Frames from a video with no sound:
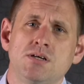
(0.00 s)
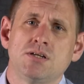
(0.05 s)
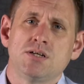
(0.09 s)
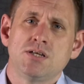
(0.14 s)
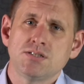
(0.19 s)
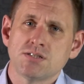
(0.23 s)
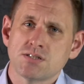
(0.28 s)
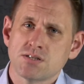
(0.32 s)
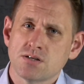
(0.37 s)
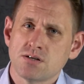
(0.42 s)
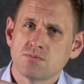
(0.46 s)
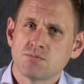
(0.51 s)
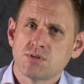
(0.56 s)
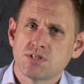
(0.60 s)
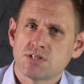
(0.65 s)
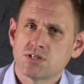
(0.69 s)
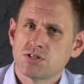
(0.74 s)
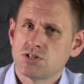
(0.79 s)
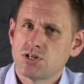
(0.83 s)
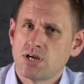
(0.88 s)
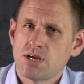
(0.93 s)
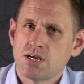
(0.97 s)
Let's start with
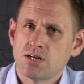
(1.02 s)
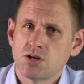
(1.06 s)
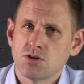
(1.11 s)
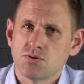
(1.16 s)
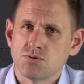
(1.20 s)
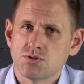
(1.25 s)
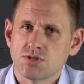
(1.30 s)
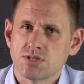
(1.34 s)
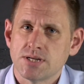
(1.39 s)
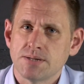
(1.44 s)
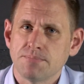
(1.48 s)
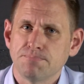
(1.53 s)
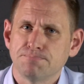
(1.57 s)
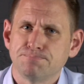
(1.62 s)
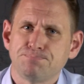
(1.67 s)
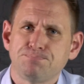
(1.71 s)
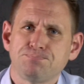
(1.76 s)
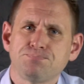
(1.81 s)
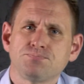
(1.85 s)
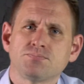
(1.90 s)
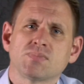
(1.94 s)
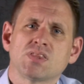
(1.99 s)
the shared hosting.
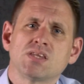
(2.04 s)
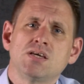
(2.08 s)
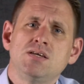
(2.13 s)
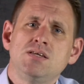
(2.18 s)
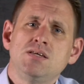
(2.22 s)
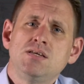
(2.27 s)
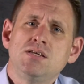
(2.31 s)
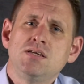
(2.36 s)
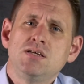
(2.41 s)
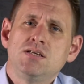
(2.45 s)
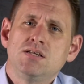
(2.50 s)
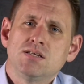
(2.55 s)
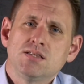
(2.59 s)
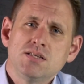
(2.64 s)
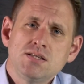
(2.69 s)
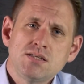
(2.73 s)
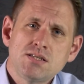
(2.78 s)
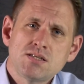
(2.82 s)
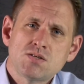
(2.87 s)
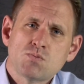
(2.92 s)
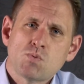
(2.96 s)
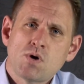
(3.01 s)
Now,
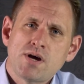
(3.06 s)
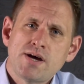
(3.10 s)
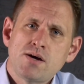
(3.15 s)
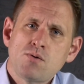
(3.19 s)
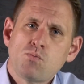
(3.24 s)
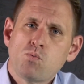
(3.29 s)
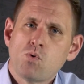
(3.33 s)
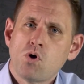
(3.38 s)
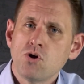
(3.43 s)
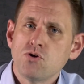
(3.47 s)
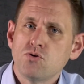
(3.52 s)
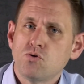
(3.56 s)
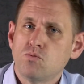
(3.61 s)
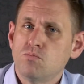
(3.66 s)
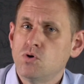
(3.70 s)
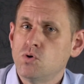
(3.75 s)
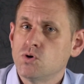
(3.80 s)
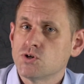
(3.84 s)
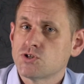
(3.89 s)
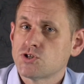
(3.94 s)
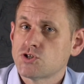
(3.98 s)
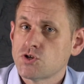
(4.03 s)
this is where one or
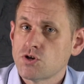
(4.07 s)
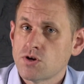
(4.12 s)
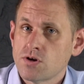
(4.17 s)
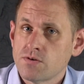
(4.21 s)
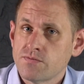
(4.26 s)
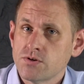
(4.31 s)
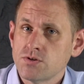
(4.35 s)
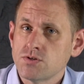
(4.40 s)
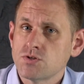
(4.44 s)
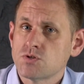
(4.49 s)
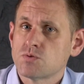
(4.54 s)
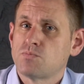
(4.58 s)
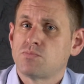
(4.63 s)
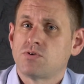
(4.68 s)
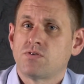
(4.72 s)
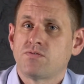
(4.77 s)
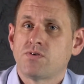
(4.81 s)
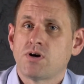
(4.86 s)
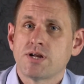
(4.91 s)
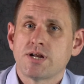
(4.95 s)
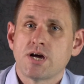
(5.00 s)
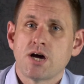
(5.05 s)
more servers
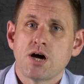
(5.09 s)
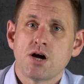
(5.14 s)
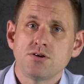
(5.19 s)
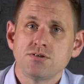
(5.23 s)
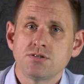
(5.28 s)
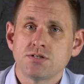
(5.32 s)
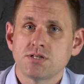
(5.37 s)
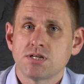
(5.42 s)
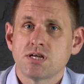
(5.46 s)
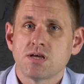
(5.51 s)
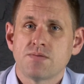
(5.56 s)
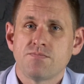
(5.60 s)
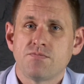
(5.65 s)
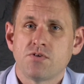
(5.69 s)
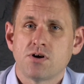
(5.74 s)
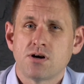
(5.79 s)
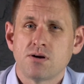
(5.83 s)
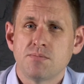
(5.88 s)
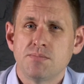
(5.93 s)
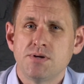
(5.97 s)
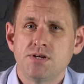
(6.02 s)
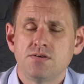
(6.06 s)
provide a hosting
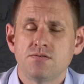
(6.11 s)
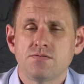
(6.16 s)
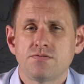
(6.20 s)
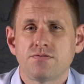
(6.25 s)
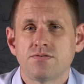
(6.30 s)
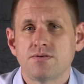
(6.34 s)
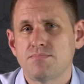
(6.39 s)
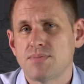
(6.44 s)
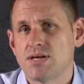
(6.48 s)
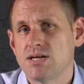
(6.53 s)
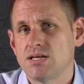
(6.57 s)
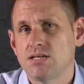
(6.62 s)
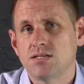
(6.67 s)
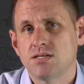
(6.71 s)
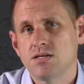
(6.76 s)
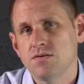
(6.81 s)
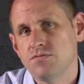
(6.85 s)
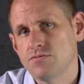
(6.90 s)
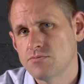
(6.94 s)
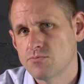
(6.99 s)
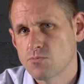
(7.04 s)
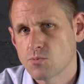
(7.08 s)
environment for many
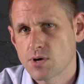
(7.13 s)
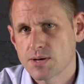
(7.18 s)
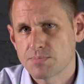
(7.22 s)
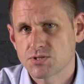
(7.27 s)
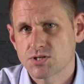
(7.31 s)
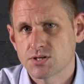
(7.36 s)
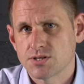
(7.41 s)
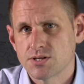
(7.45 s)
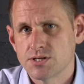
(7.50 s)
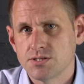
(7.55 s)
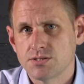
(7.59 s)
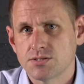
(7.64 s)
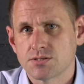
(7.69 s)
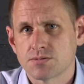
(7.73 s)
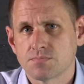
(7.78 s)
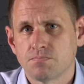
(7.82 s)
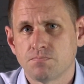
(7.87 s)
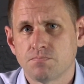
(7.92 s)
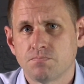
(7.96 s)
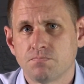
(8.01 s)
different websites.